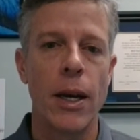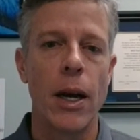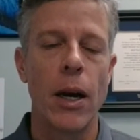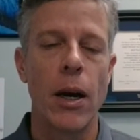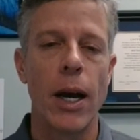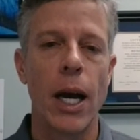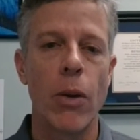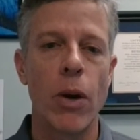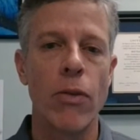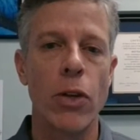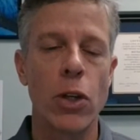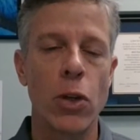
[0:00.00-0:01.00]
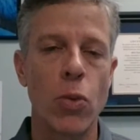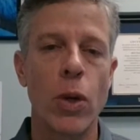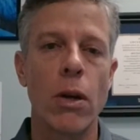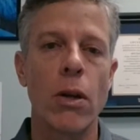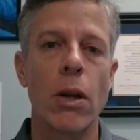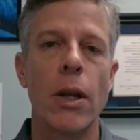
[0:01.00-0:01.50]
Uh, however, you
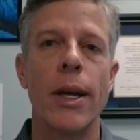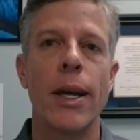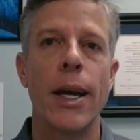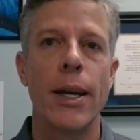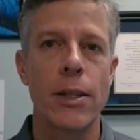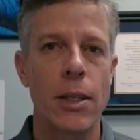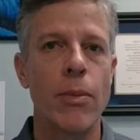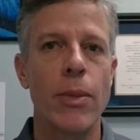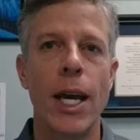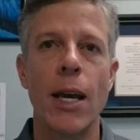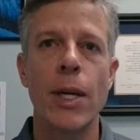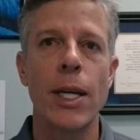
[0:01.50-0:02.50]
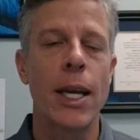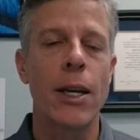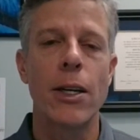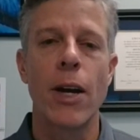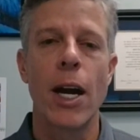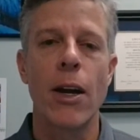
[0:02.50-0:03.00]
will at some day be
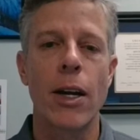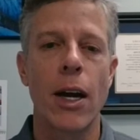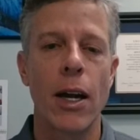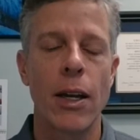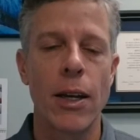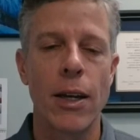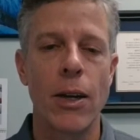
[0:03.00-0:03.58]
getting your hair cut.